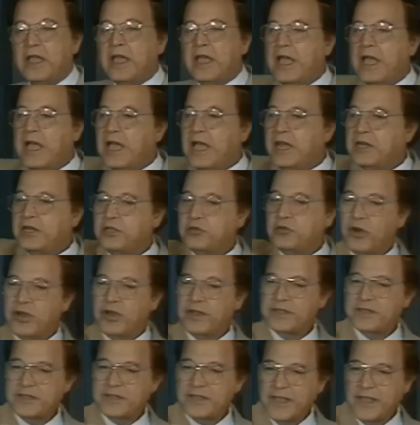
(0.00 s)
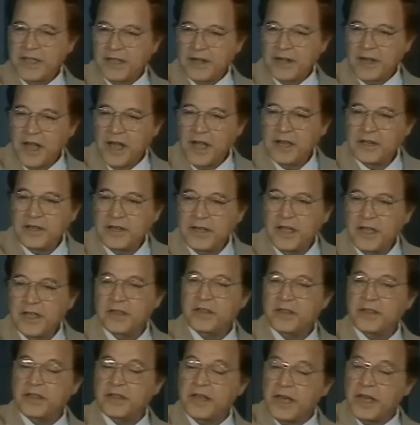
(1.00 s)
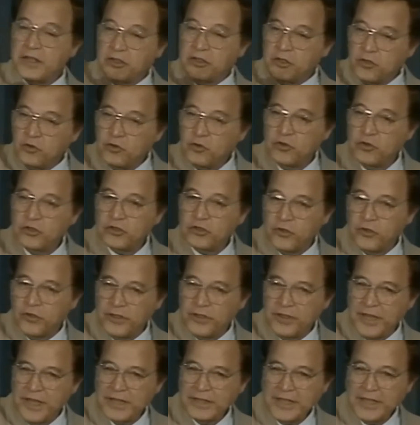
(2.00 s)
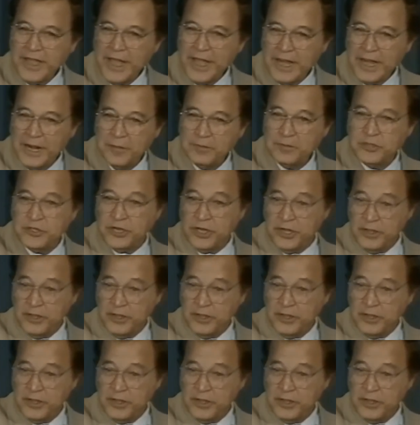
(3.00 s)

and it was the Iranian that used on that Halabja,